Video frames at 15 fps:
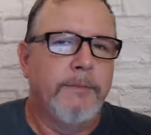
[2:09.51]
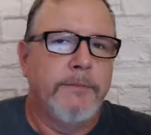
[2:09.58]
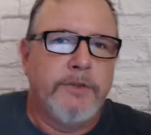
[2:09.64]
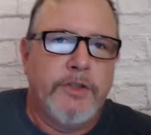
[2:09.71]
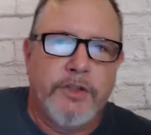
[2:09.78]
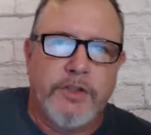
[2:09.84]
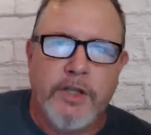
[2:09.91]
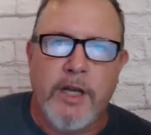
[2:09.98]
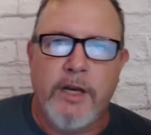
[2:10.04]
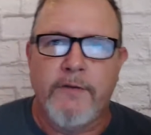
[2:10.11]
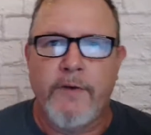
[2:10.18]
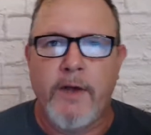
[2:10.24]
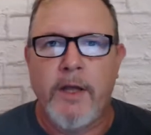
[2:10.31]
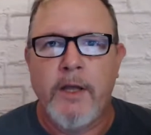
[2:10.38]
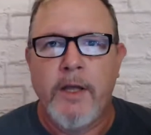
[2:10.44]
Just kind of
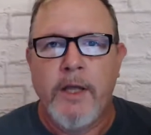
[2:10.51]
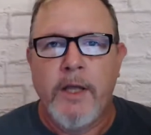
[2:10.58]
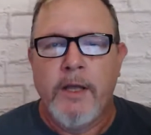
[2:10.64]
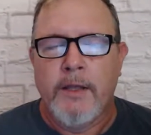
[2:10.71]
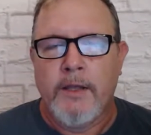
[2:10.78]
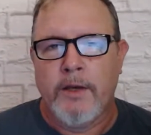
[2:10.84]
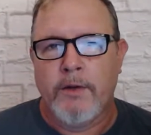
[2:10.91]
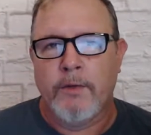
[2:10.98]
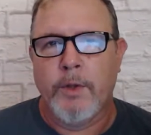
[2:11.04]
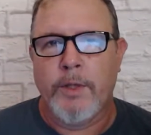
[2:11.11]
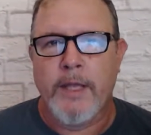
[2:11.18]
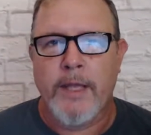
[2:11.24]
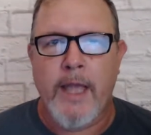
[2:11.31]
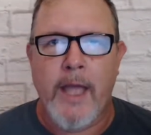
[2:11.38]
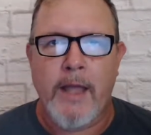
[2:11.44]
a
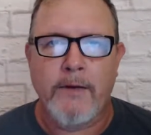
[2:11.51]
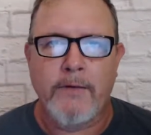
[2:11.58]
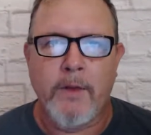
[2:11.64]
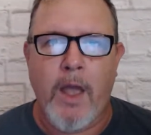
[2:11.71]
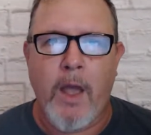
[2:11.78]
looking at